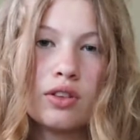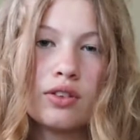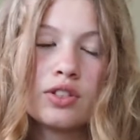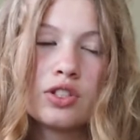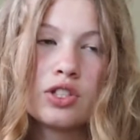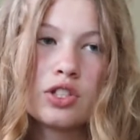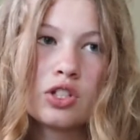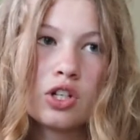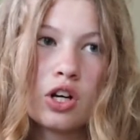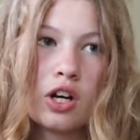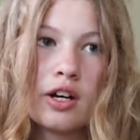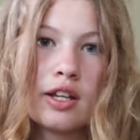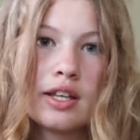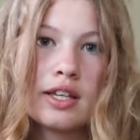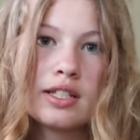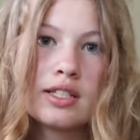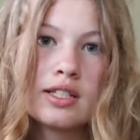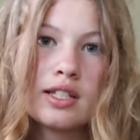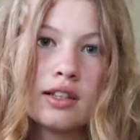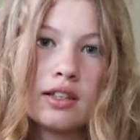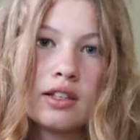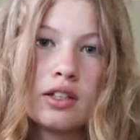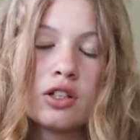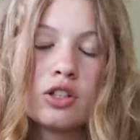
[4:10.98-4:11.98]
starting
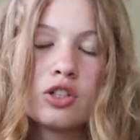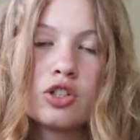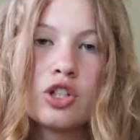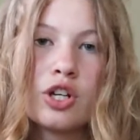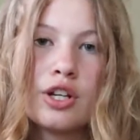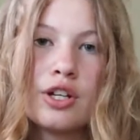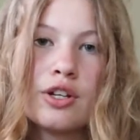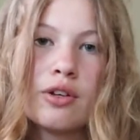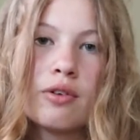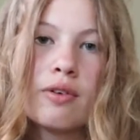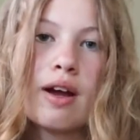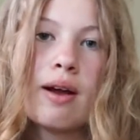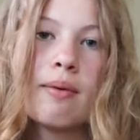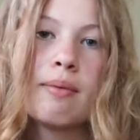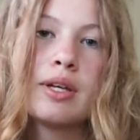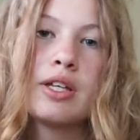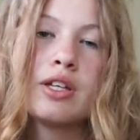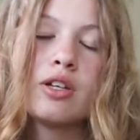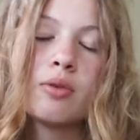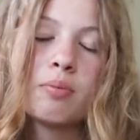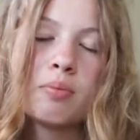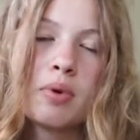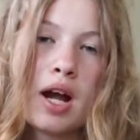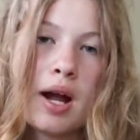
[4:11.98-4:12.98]
to litter train your rabbit,
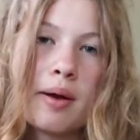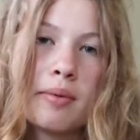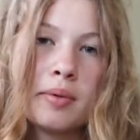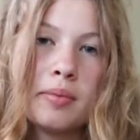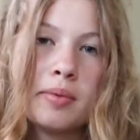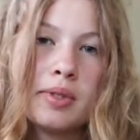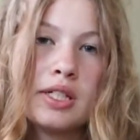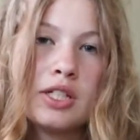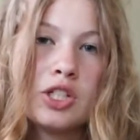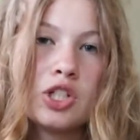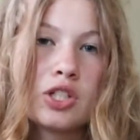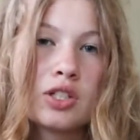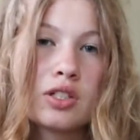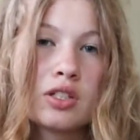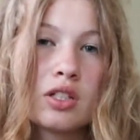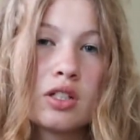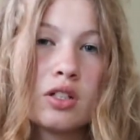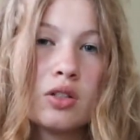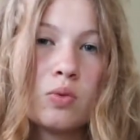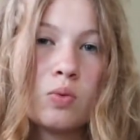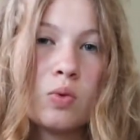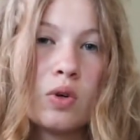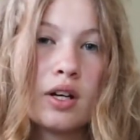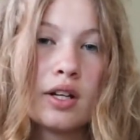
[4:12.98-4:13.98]
you're probably just going
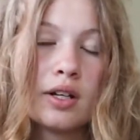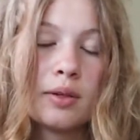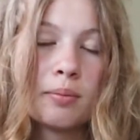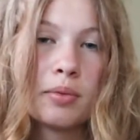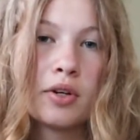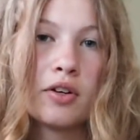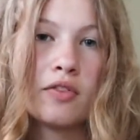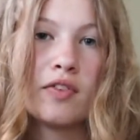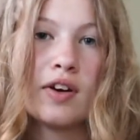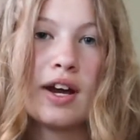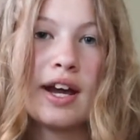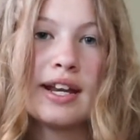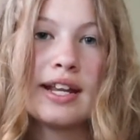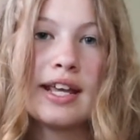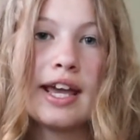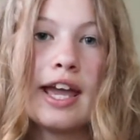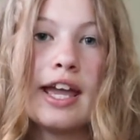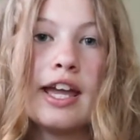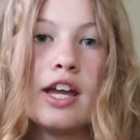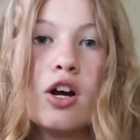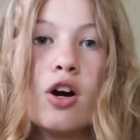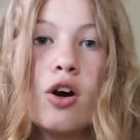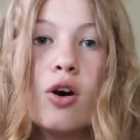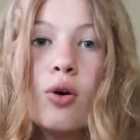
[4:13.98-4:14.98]
to want to provide
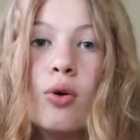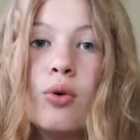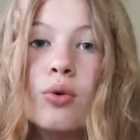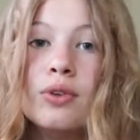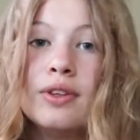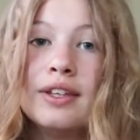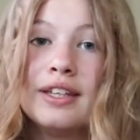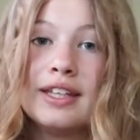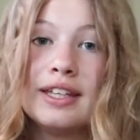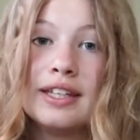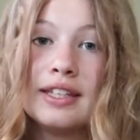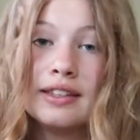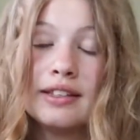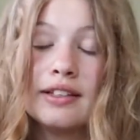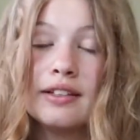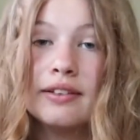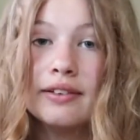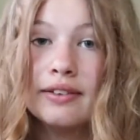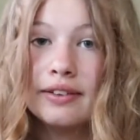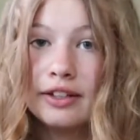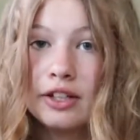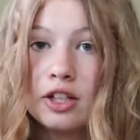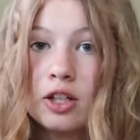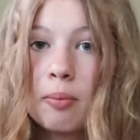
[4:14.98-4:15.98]
hay only in the
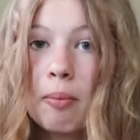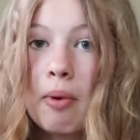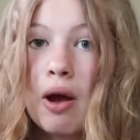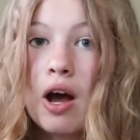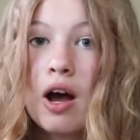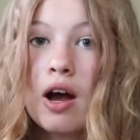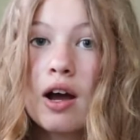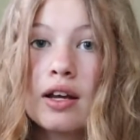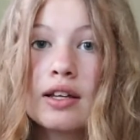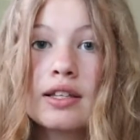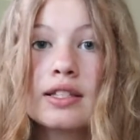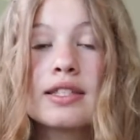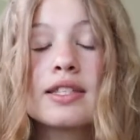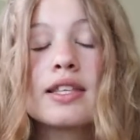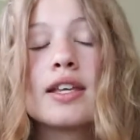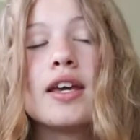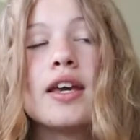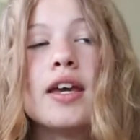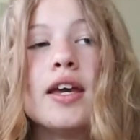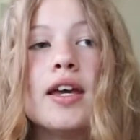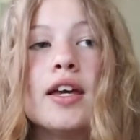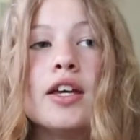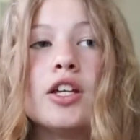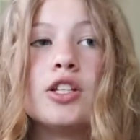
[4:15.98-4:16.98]
litter box
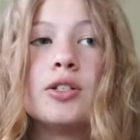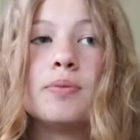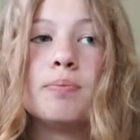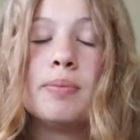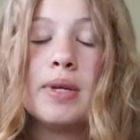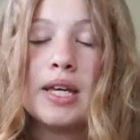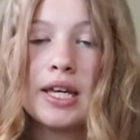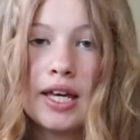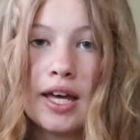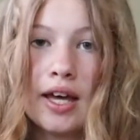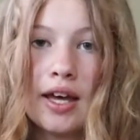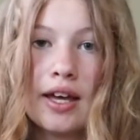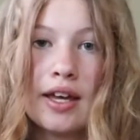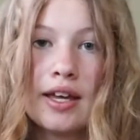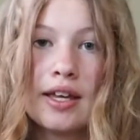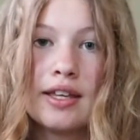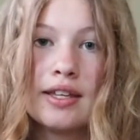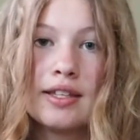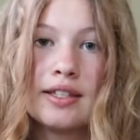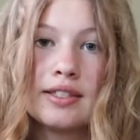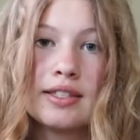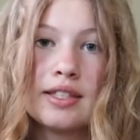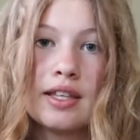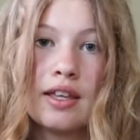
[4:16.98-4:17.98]

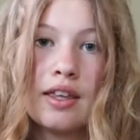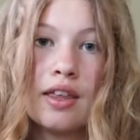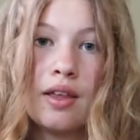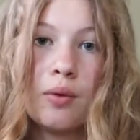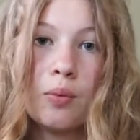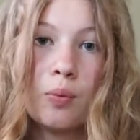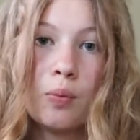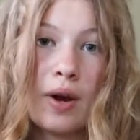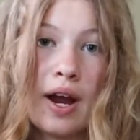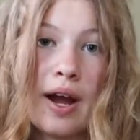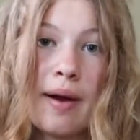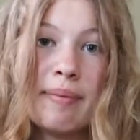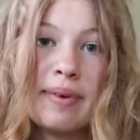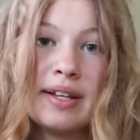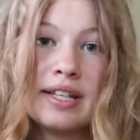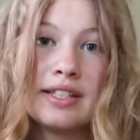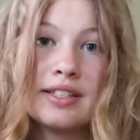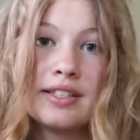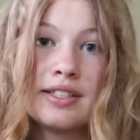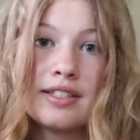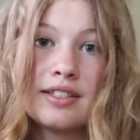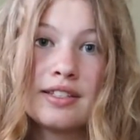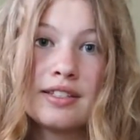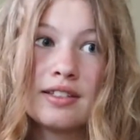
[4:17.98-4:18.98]
because
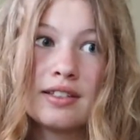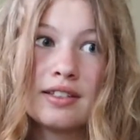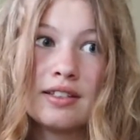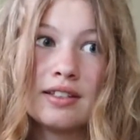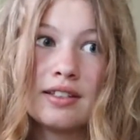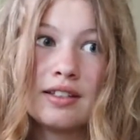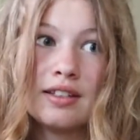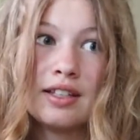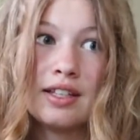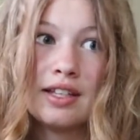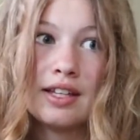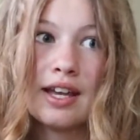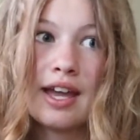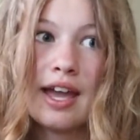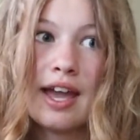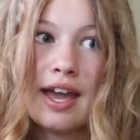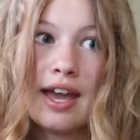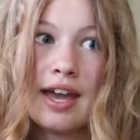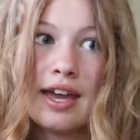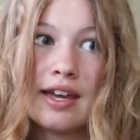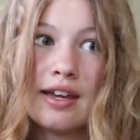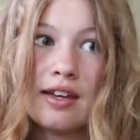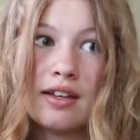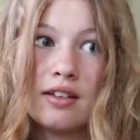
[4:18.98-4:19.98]
rabbits eat
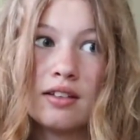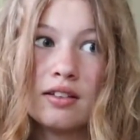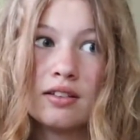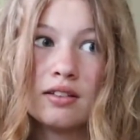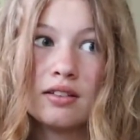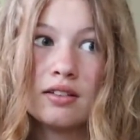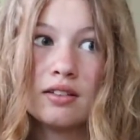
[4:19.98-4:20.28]
hay